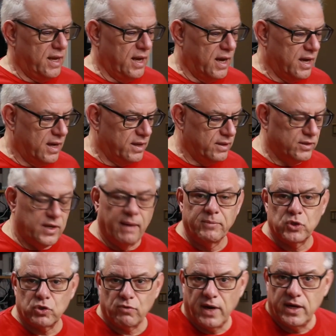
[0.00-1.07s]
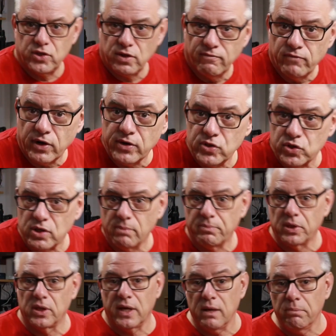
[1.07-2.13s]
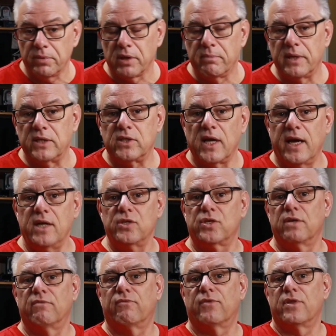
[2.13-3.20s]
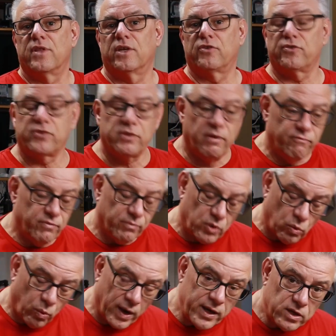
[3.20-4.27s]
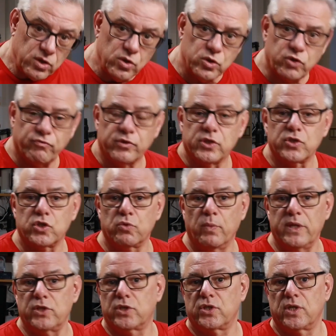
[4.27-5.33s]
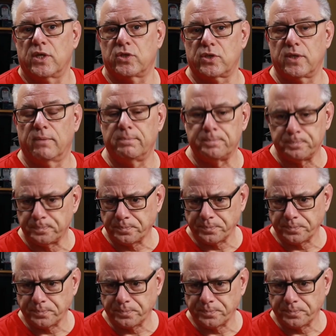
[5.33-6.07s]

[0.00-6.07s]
uh, demonstration, very simple implementation for this quite useful switch system.